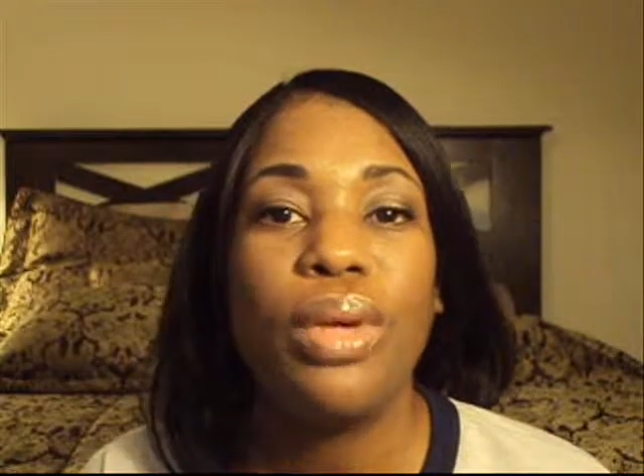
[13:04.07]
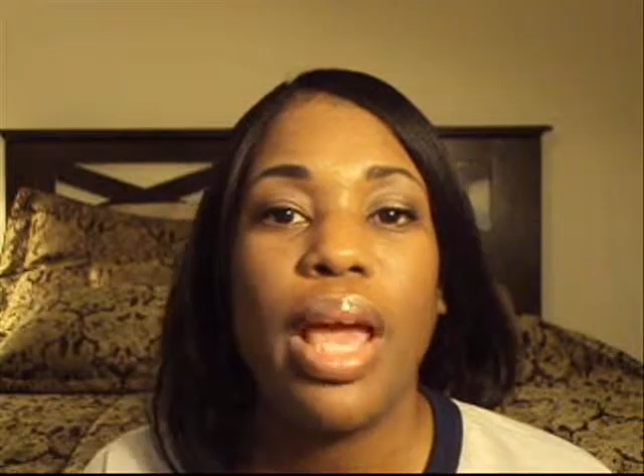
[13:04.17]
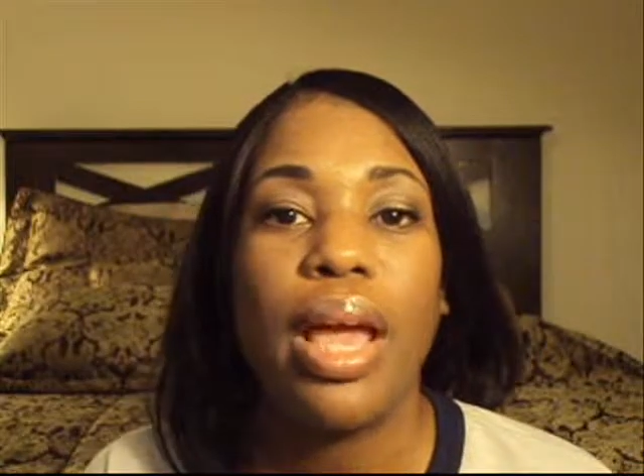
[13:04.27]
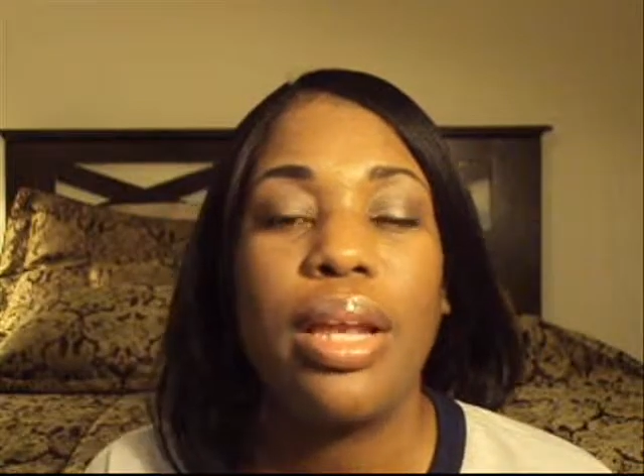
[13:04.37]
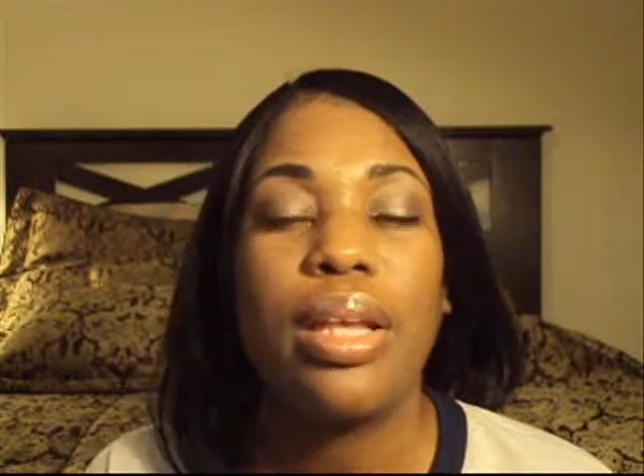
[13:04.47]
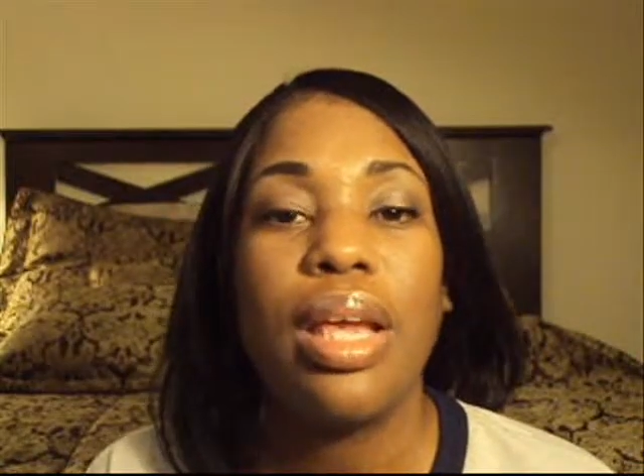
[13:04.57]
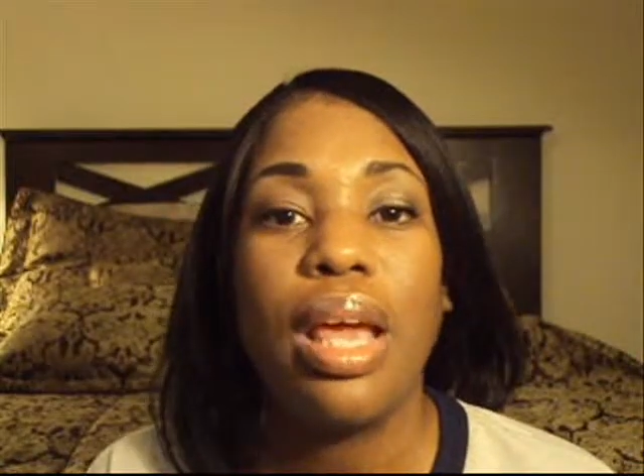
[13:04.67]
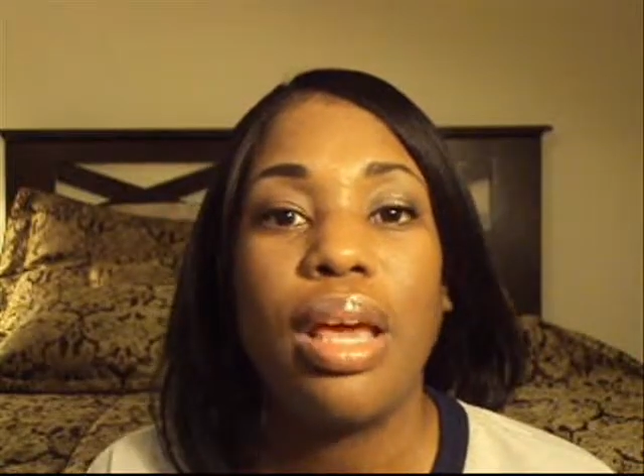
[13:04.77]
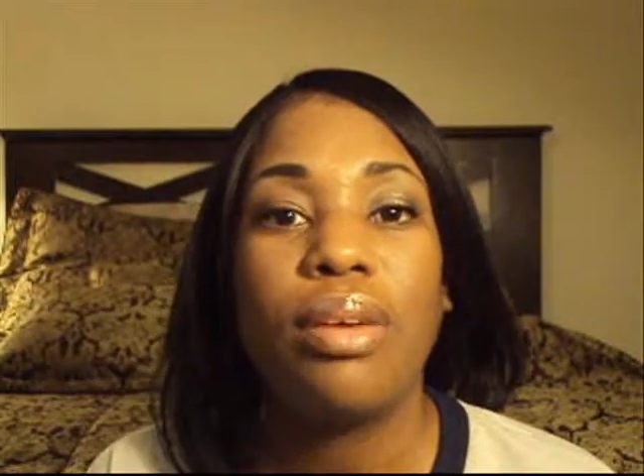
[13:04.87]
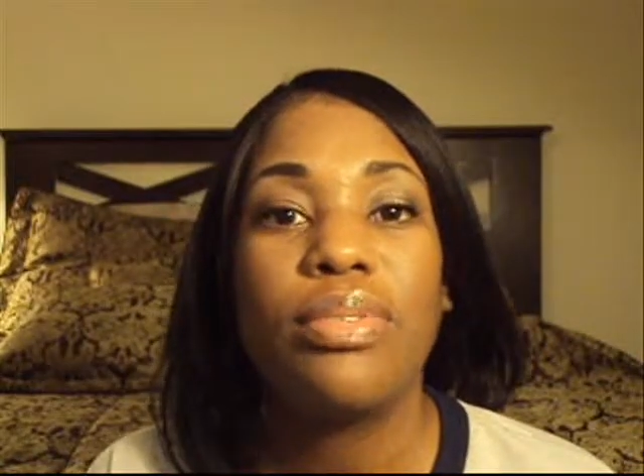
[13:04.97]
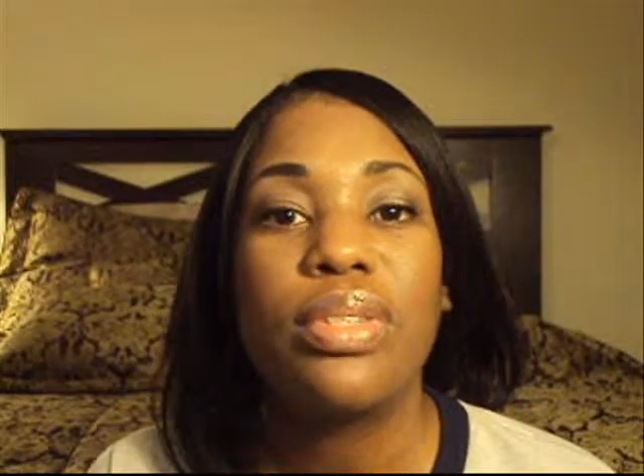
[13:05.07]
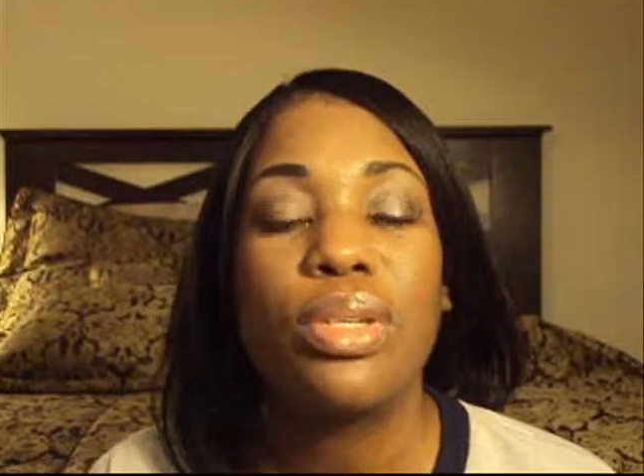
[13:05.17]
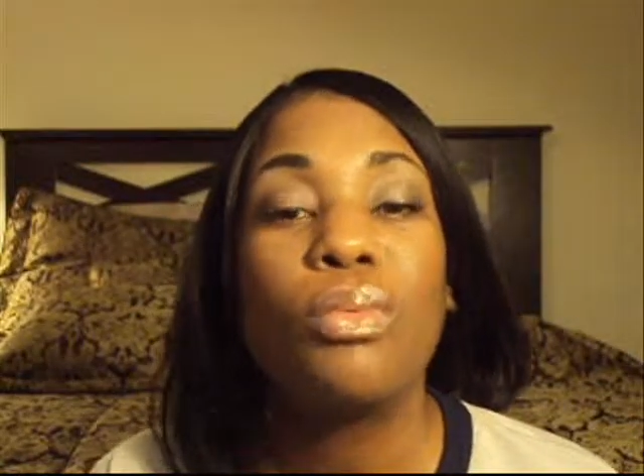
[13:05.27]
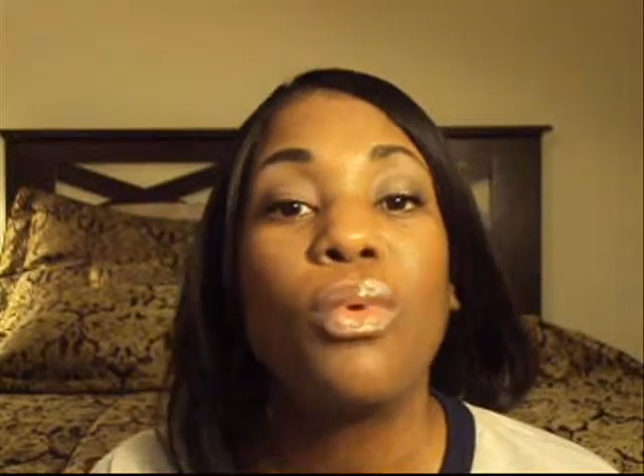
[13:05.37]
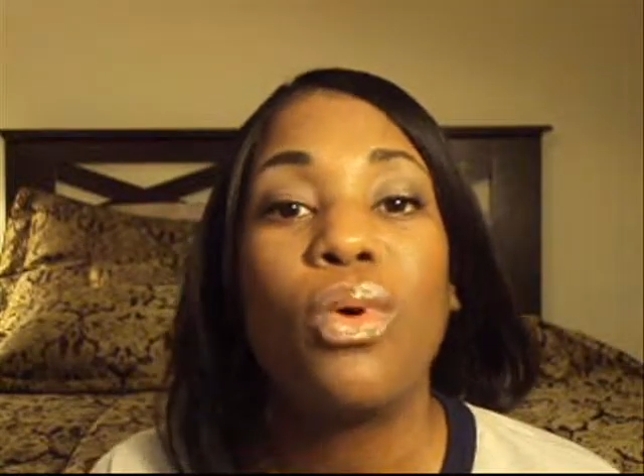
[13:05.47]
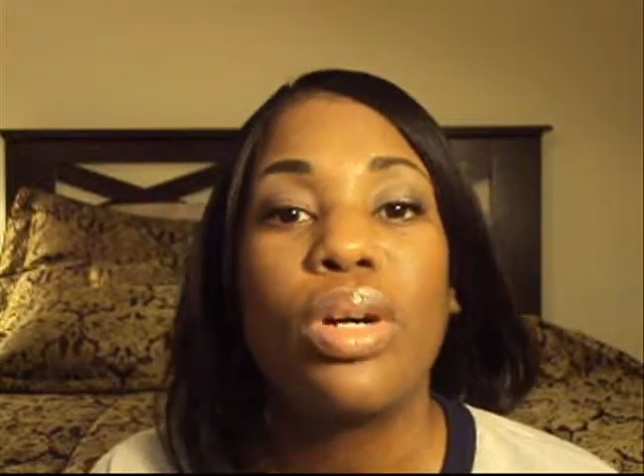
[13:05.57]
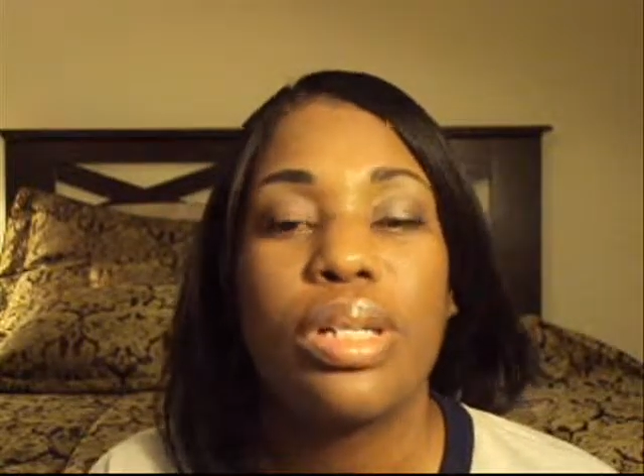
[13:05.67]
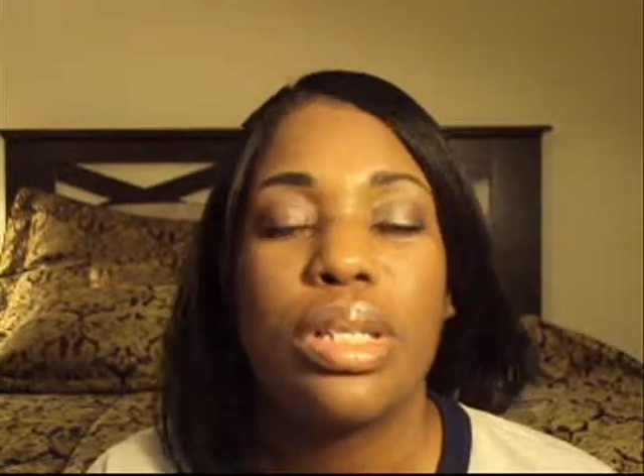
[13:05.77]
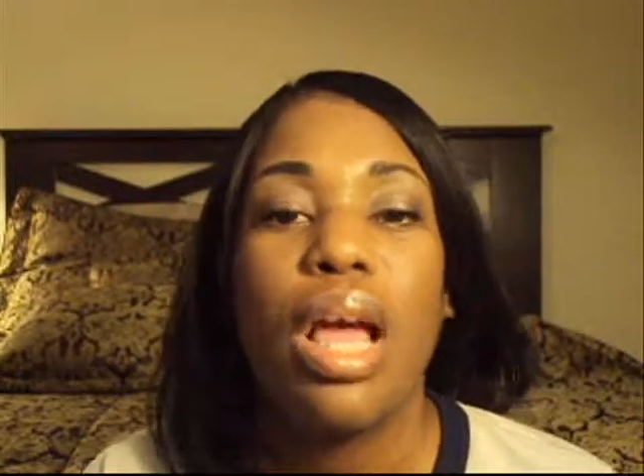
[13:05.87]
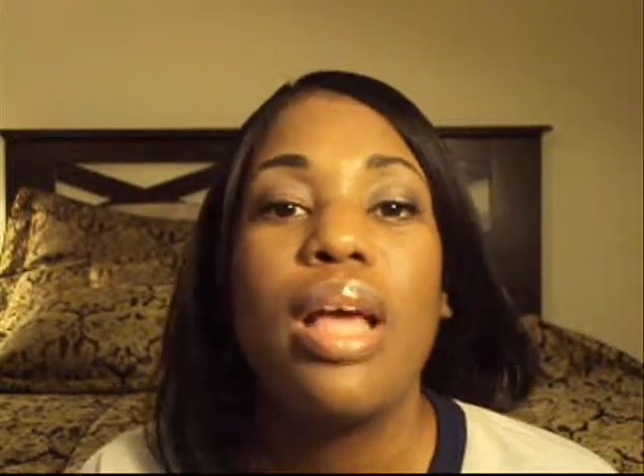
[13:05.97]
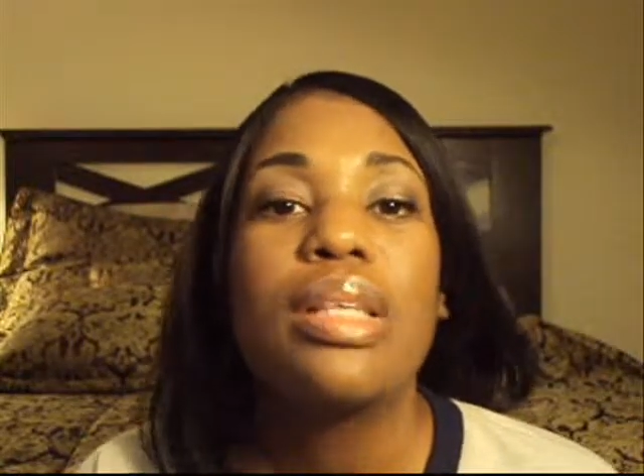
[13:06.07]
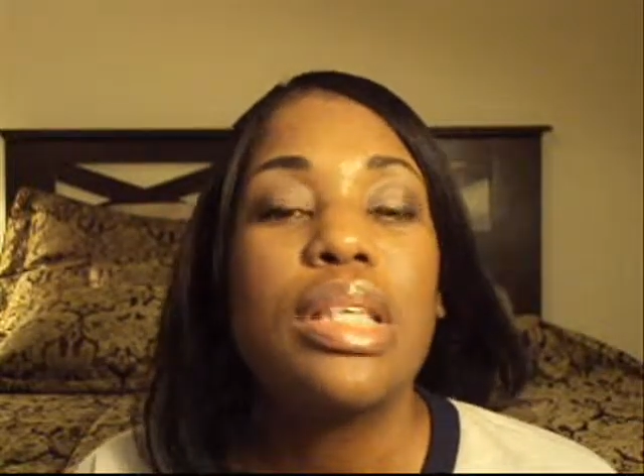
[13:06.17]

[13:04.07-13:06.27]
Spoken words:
that you can give towards